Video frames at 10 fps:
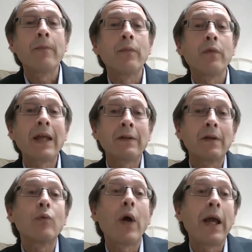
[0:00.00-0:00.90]
that's
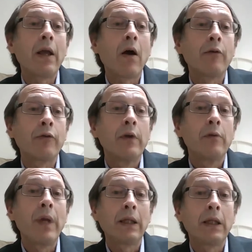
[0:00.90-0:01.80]
a way of
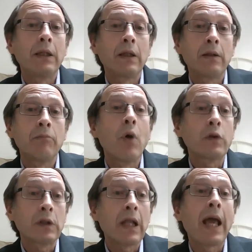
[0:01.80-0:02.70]
making it
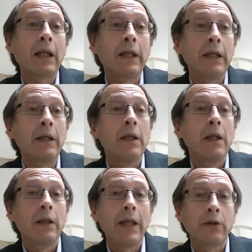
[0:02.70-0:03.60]
most likely
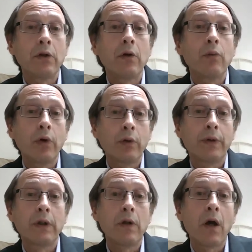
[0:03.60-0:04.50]
that you'll work
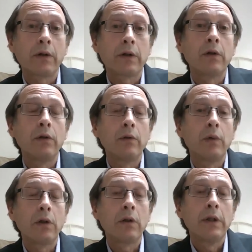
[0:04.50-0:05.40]
with a doctor who
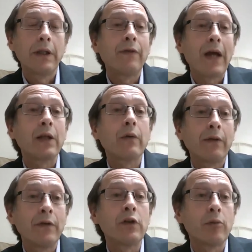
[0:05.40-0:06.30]
will
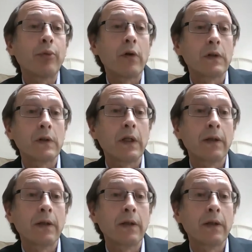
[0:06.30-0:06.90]
evaluate visual processing.